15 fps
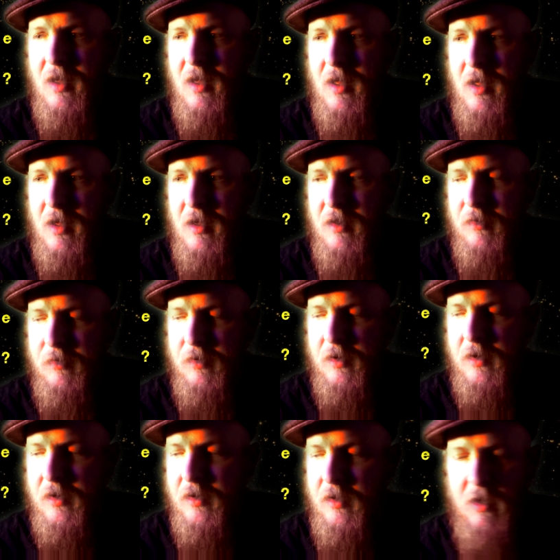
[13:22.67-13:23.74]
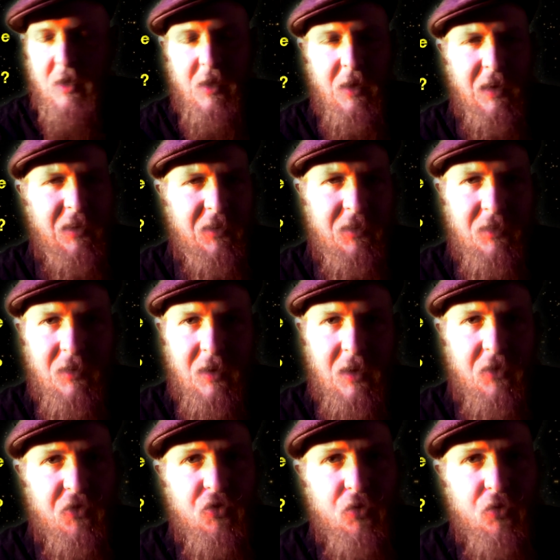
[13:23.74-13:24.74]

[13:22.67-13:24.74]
And it's